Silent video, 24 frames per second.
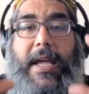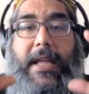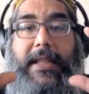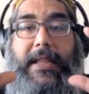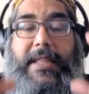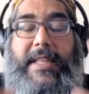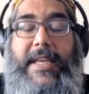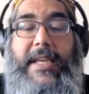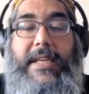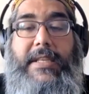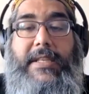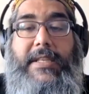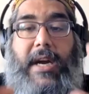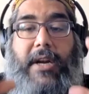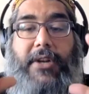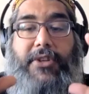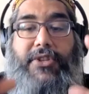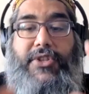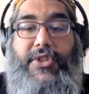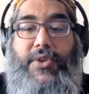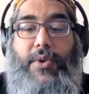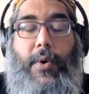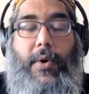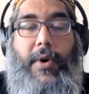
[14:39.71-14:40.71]
These are
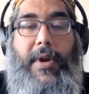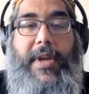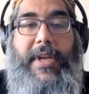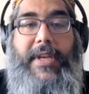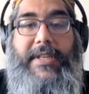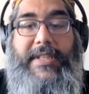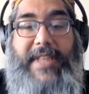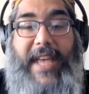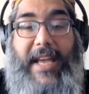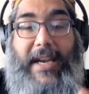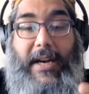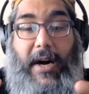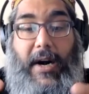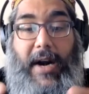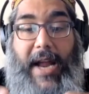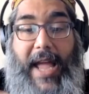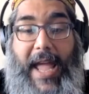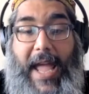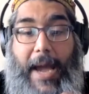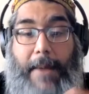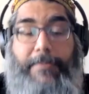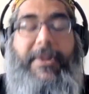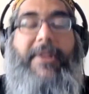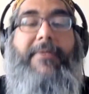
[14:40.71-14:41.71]
stories that are
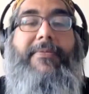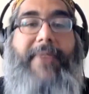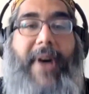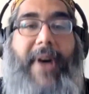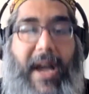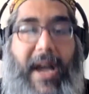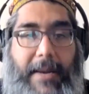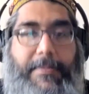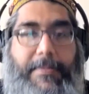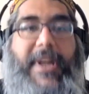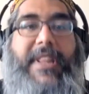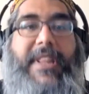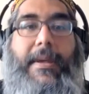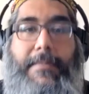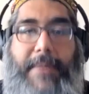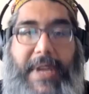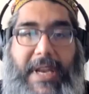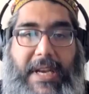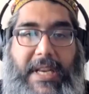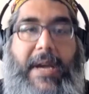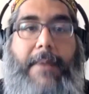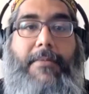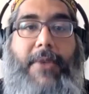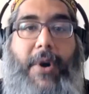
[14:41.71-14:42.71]
amplified by the
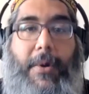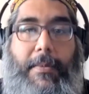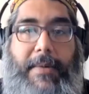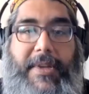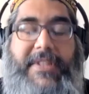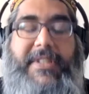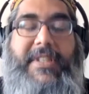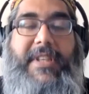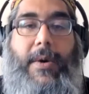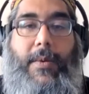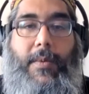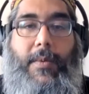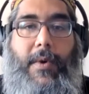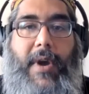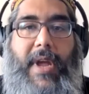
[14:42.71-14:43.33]
media moments that we're